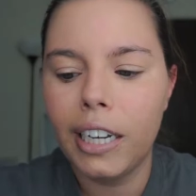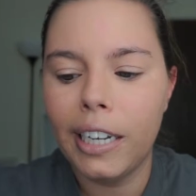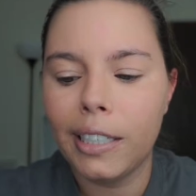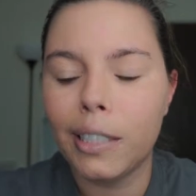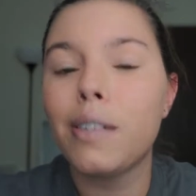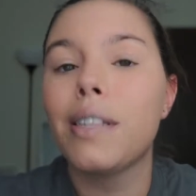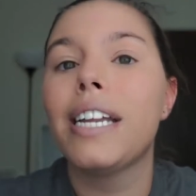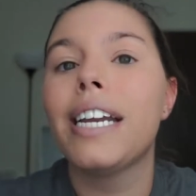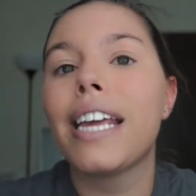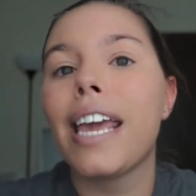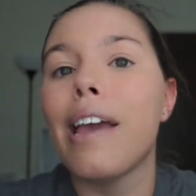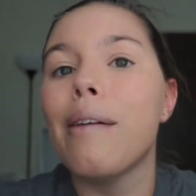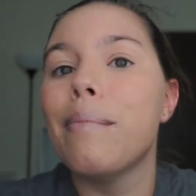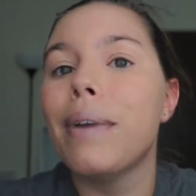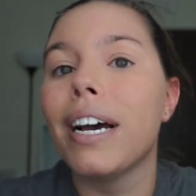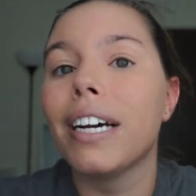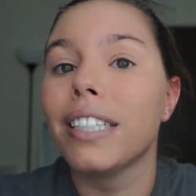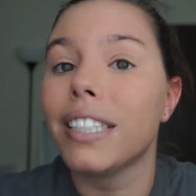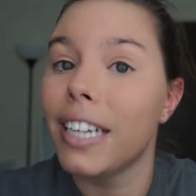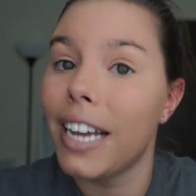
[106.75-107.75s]
So then it came
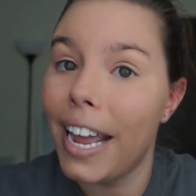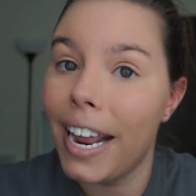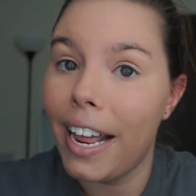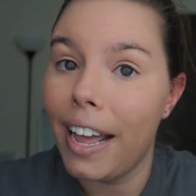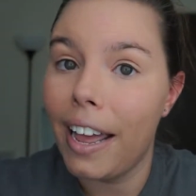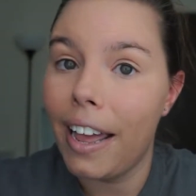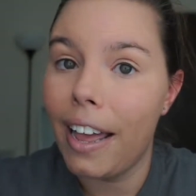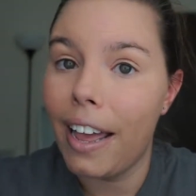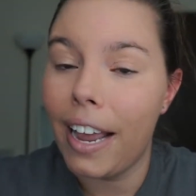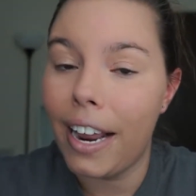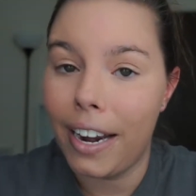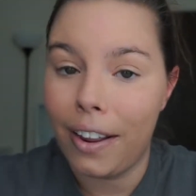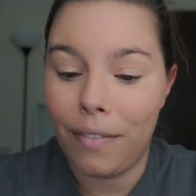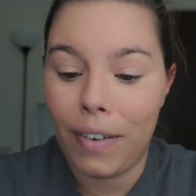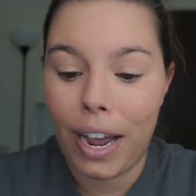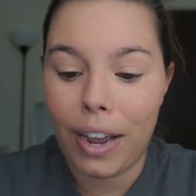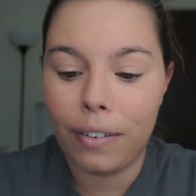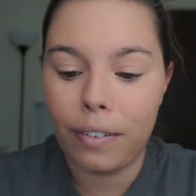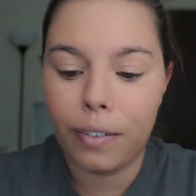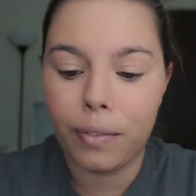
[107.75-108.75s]
down to
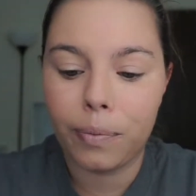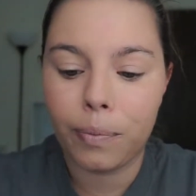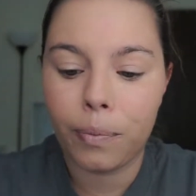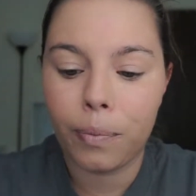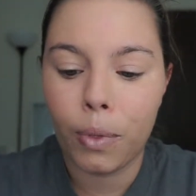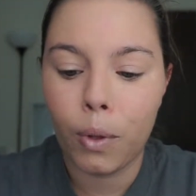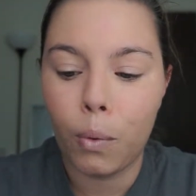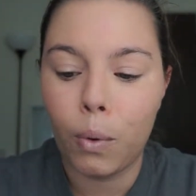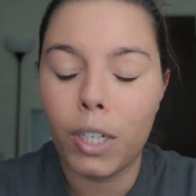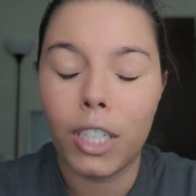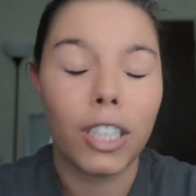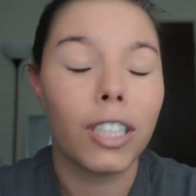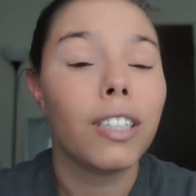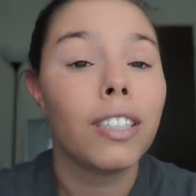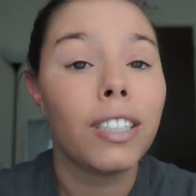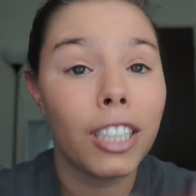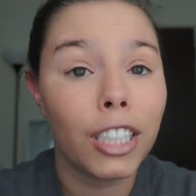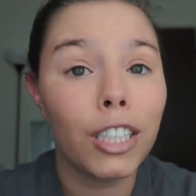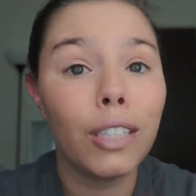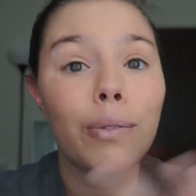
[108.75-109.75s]
85, which
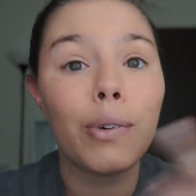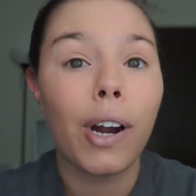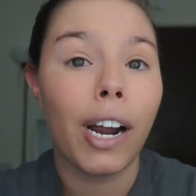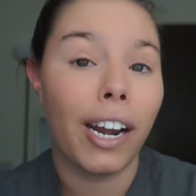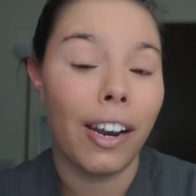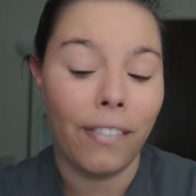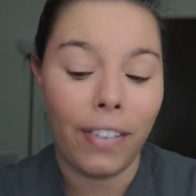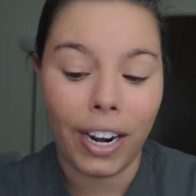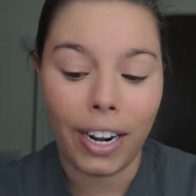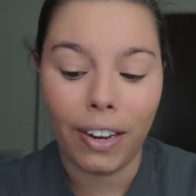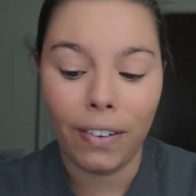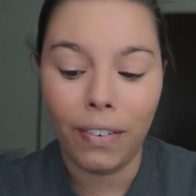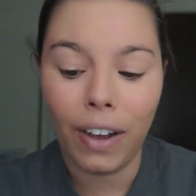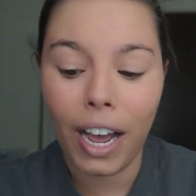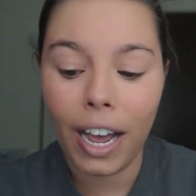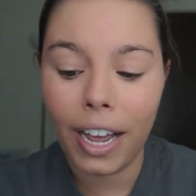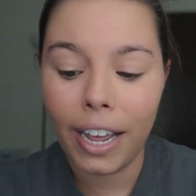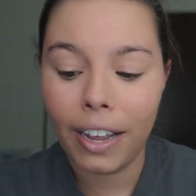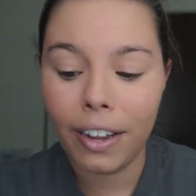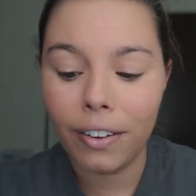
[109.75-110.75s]
64 out of
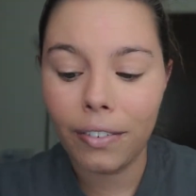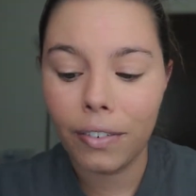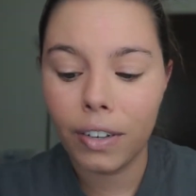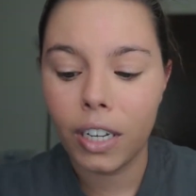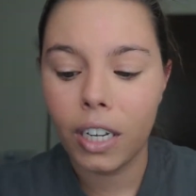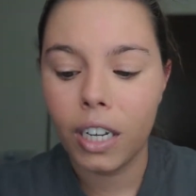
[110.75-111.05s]
85,